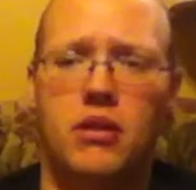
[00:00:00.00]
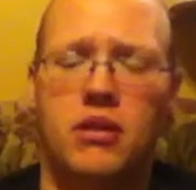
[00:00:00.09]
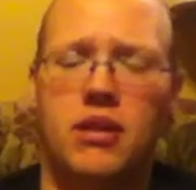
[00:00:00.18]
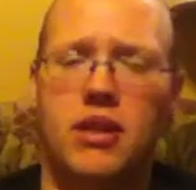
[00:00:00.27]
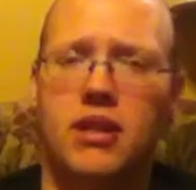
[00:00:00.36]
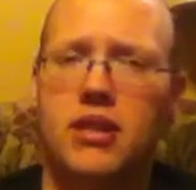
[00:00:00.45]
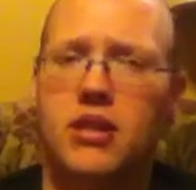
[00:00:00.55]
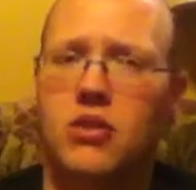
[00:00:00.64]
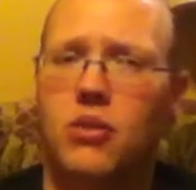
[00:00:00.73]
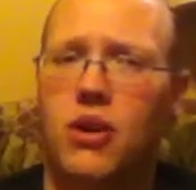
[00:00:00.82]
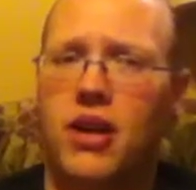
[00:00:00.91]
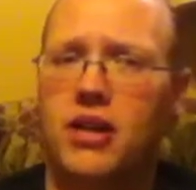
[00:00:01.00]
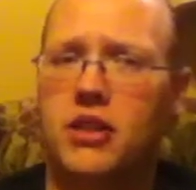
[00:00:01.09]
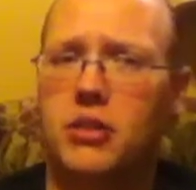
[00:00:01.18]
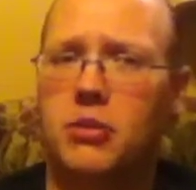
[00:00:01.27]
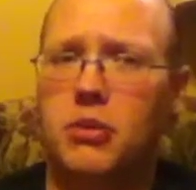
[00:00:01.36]
discs
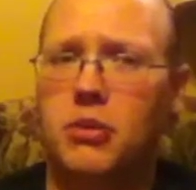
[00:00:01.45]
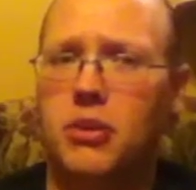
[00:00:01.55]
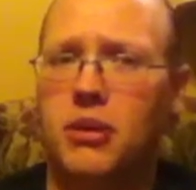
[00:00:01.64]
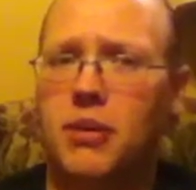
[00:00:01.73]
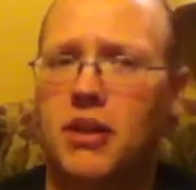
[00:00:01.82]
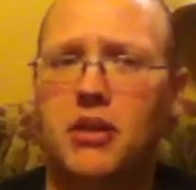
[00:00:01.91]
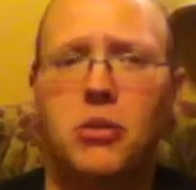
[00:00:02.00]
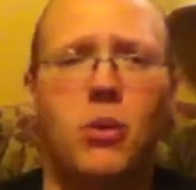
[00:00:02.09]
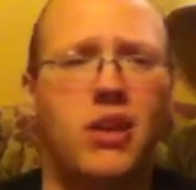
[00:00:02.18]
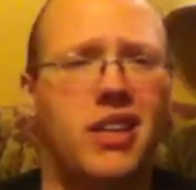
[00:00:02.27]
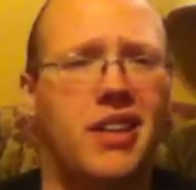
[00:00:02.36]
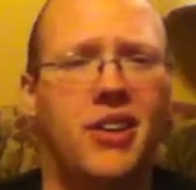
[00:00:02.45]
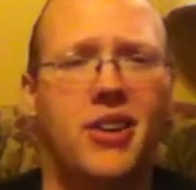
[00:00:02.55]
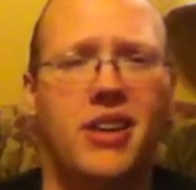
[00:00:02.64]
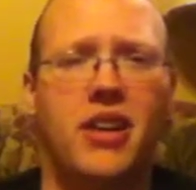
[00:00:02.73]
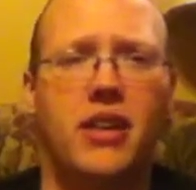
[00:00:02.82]
ranged between about $20 to
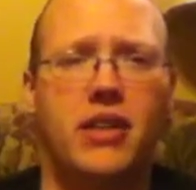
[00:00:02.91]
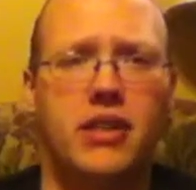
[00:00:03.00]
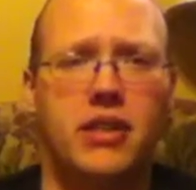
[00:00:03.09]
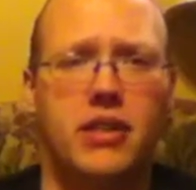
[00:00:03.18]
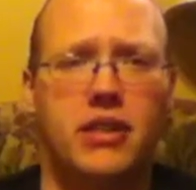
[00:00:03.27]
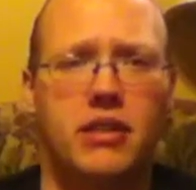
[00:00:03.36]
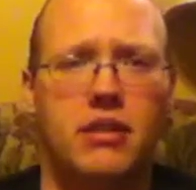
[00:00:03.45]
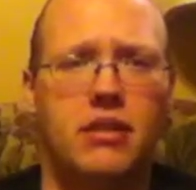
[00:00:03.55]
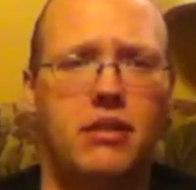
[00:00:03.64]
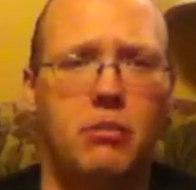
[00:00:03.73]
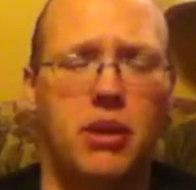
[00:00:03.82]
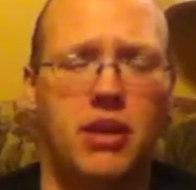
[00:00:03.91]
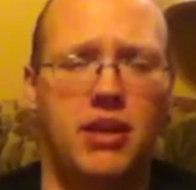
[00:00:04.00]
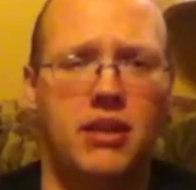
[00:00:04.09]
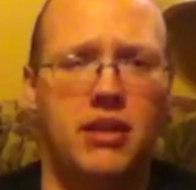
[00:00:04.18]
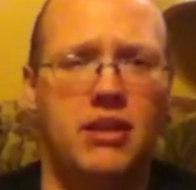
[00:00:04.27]
$30 a
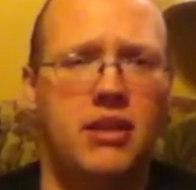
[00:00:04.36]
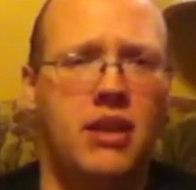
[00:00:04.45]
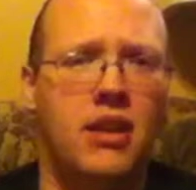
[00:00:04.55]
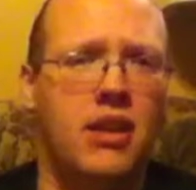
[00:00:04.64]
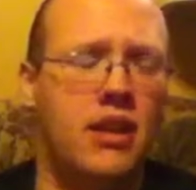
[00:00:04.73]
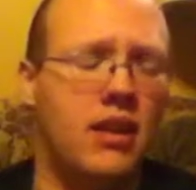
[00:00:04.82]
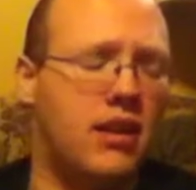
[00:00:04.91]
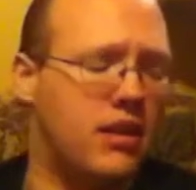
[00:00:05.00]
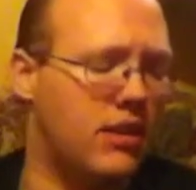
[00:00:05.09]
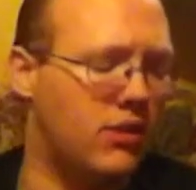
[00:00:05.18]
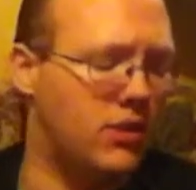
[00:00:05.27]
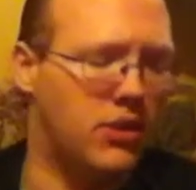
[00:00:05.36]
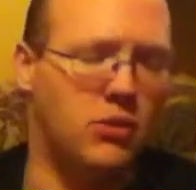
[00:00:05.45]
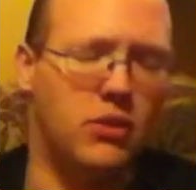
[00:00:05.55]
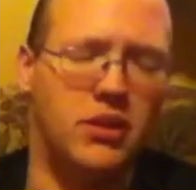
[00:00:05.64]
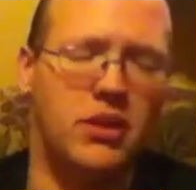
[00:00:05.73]
piece, which
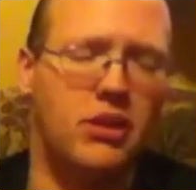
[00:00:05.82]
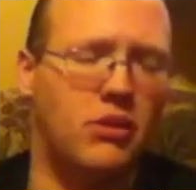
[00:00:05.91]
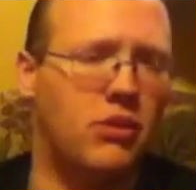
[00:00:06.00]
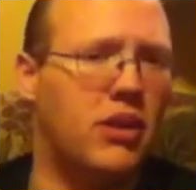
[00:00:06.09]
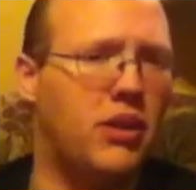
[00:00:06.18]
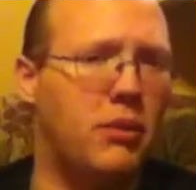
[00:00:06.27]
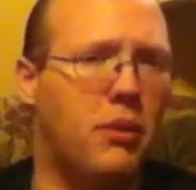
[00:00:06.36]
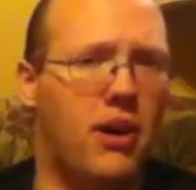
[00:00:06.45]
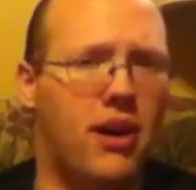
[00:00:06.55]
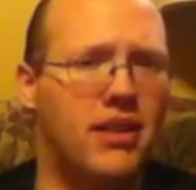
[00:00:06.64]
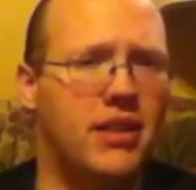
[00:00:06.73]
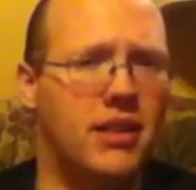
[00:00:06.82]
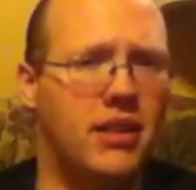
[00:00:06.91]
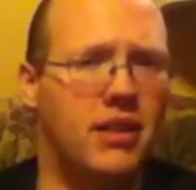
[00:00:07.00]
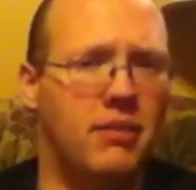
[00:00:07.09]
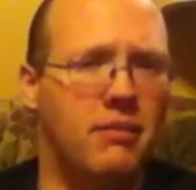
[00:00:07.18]
was really
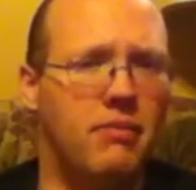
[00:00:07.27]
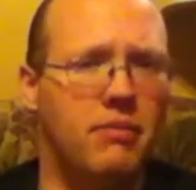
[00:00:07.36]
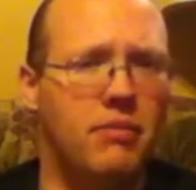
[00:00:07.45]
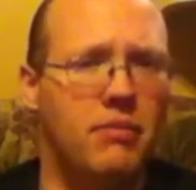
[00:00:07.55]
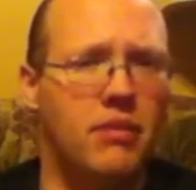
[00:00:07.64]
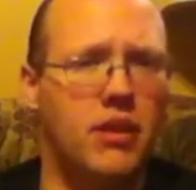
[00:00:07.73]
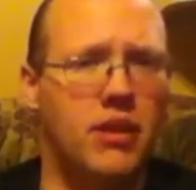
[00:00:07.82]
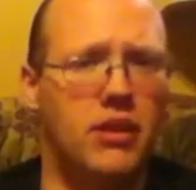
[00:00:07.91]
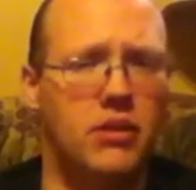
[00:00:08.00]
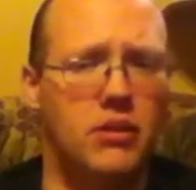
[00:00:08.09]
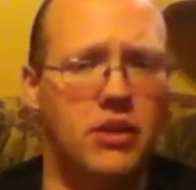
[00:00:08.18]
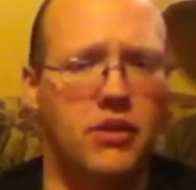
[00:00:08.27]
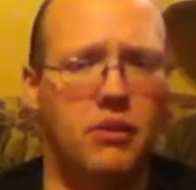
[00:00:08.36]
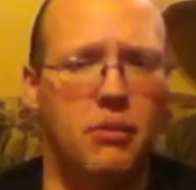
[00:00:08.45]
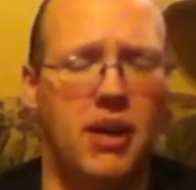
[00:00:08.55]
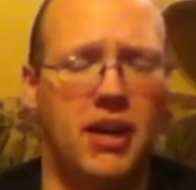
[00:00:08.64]
pricey,
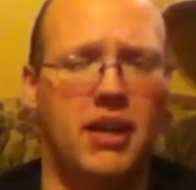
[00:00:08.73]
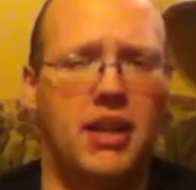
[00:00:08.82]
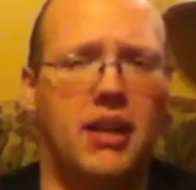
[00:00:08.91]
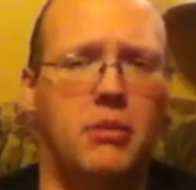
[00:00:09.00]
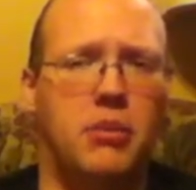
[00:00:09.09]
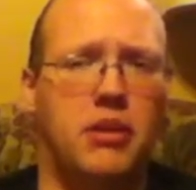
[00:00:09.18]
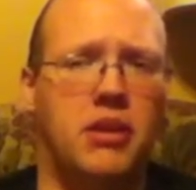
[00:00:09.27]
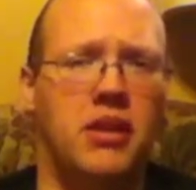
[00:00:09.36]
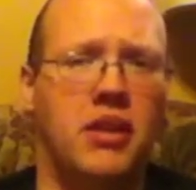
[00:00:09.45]
even back then, but,